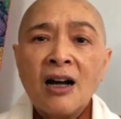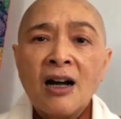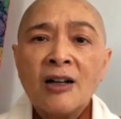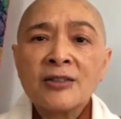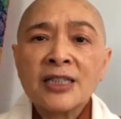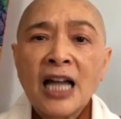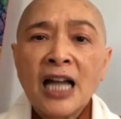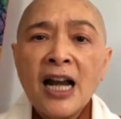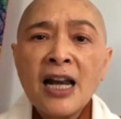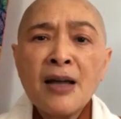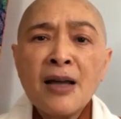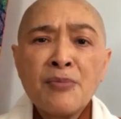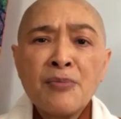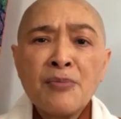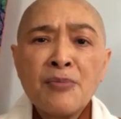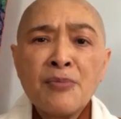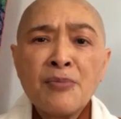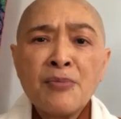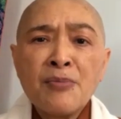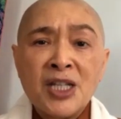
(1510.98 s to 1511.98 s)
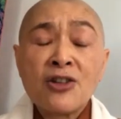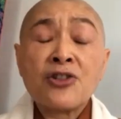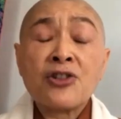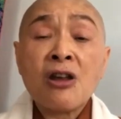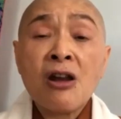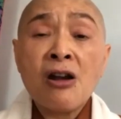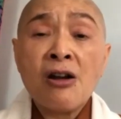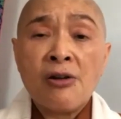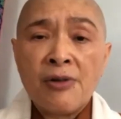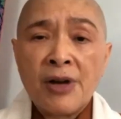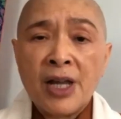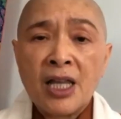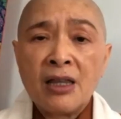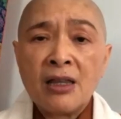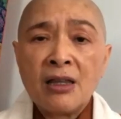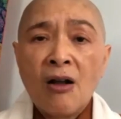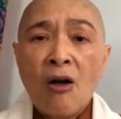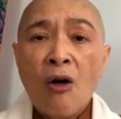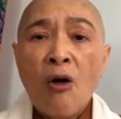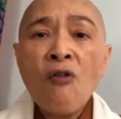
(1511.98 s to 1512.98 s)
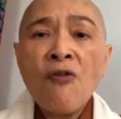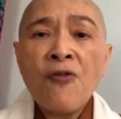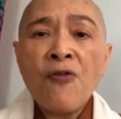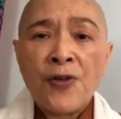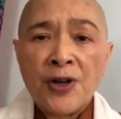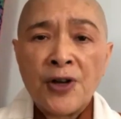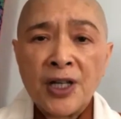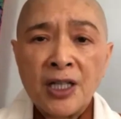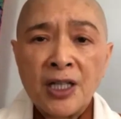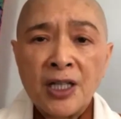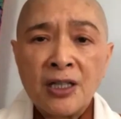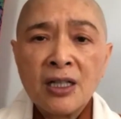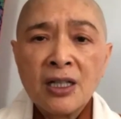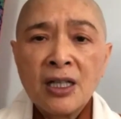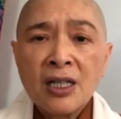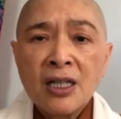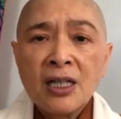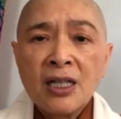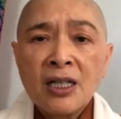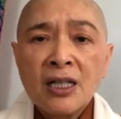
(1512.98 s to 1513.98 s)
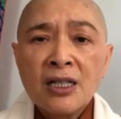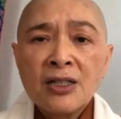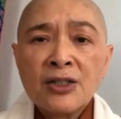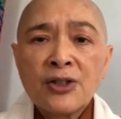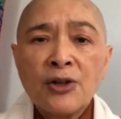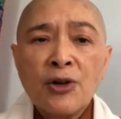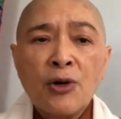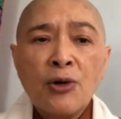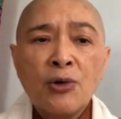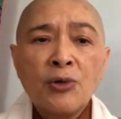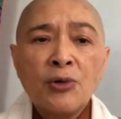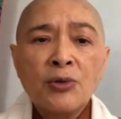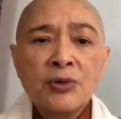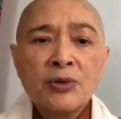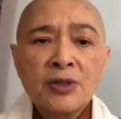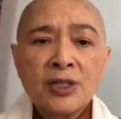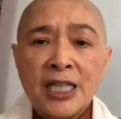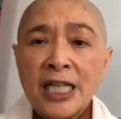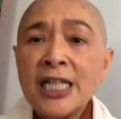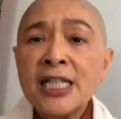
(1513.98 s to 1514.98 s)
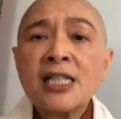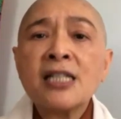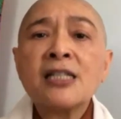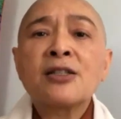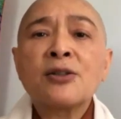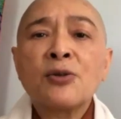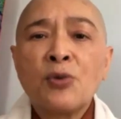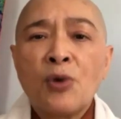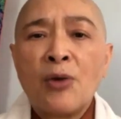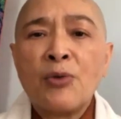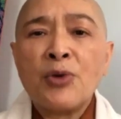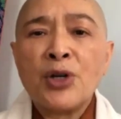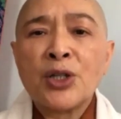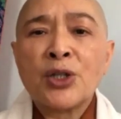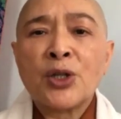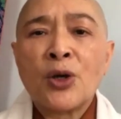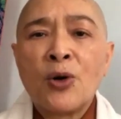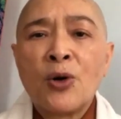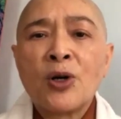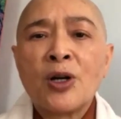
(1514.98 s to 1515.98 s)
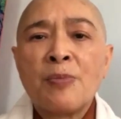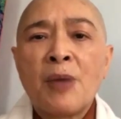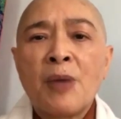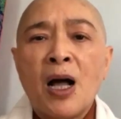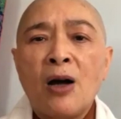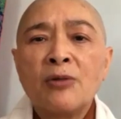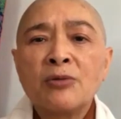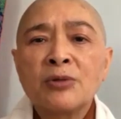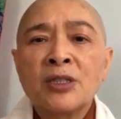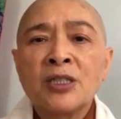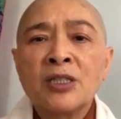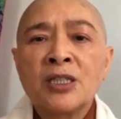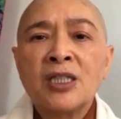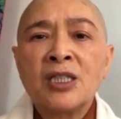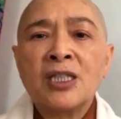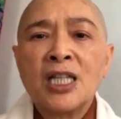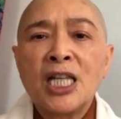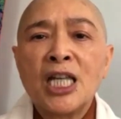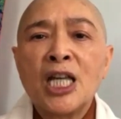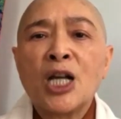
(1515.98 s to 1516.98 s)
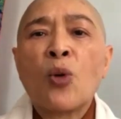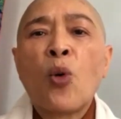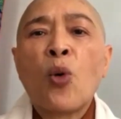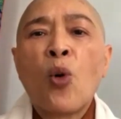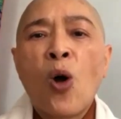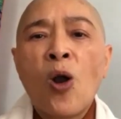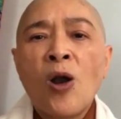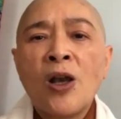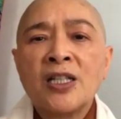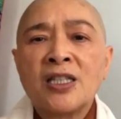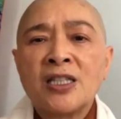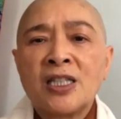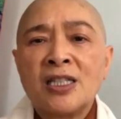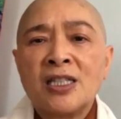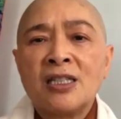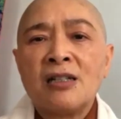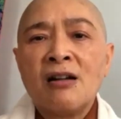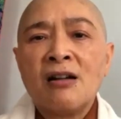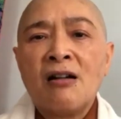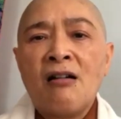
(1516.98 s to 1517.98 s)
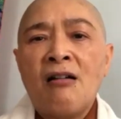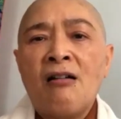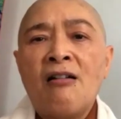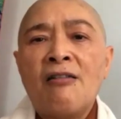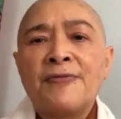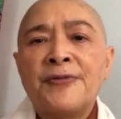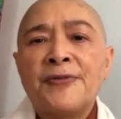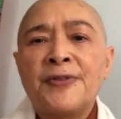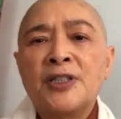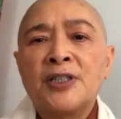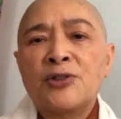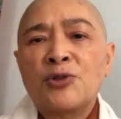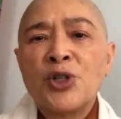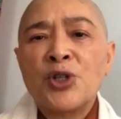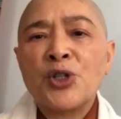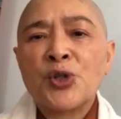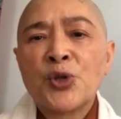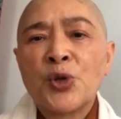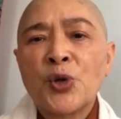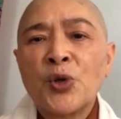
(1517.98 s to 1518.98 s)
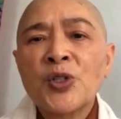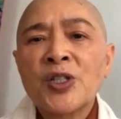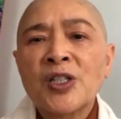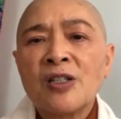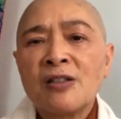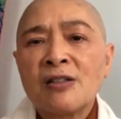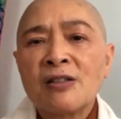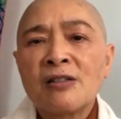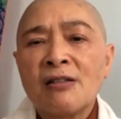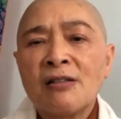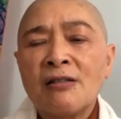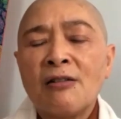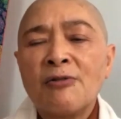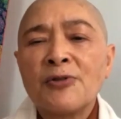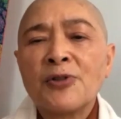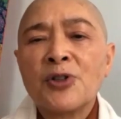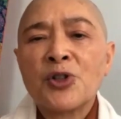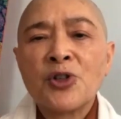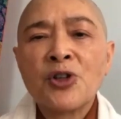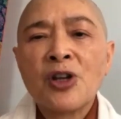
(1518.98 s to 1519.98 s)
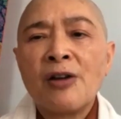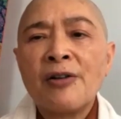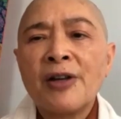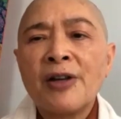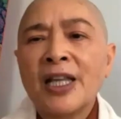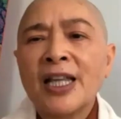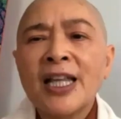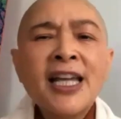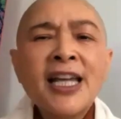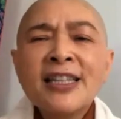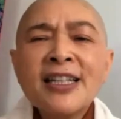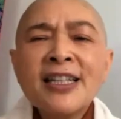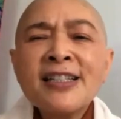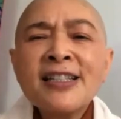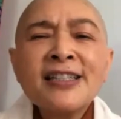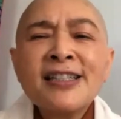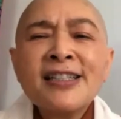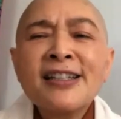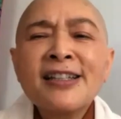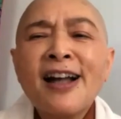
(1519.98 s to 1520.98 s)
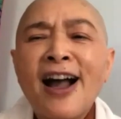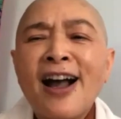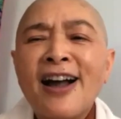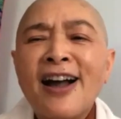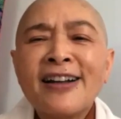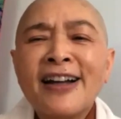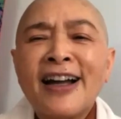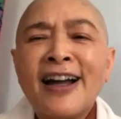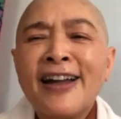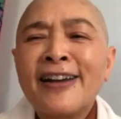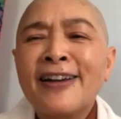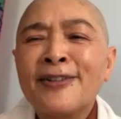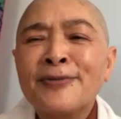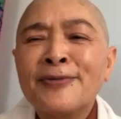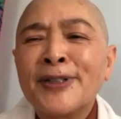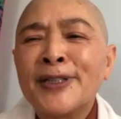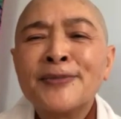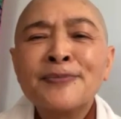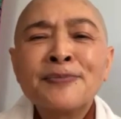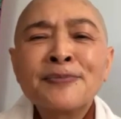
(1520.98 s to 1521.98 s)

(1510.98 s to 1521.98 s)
Dana means sharing, offering. So this is what we talk about, the equality of resources sharing. This is a kind of a,